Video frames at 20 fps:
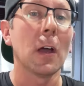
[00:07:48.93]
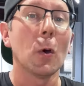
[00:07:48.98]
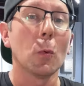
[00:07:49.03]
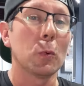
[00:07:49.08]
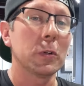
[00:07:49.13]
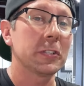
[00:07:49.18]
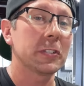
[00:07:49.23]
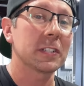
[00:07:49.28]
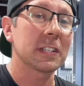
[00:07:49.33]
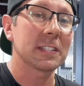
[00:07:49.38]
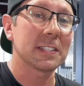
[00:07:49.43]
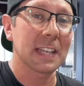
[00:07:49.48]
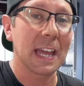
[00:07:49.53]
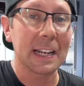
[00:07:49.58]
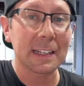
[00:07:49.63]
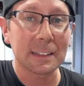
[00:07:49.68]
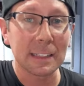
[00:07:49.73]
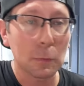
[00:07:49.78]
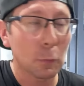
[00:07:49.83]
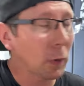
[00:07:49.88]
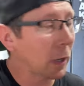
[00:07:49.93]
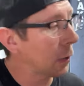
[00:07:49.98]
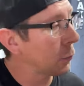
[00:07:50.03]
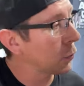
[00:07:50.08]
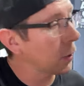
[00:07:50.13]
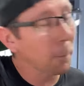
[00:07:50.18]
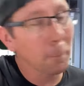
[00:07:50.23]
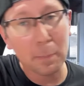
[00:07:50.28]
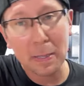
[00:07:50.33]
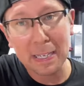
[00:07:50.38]
which is exactly where I
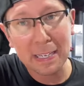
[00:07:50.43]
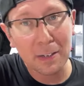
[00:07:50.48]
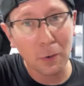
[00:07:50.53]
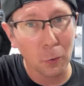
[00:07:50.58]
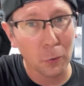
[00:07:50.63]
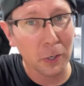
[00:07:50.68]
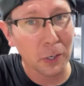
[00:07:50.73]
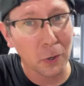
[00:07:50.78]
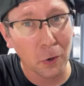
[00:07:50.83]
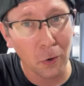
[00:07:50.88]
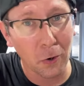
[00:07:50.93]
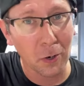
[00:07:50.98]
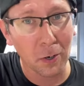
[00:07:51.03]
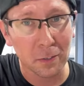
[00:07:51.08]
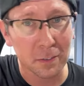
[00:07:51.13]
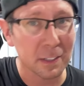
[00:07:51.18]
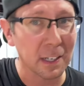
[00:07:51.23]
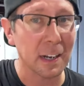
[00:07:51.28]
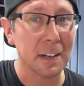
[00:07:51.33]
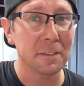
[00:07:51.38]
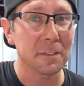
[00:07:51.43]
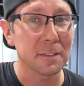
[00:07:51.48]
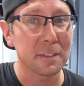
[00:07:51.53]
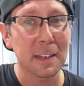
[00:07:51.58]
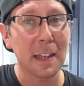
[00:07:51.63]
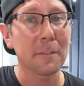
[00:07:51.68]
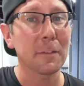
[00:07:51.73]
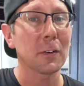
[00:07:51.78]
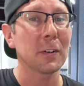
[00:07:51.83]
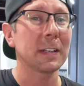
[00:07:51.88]
want to be on a car that I've
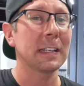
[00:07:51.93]
never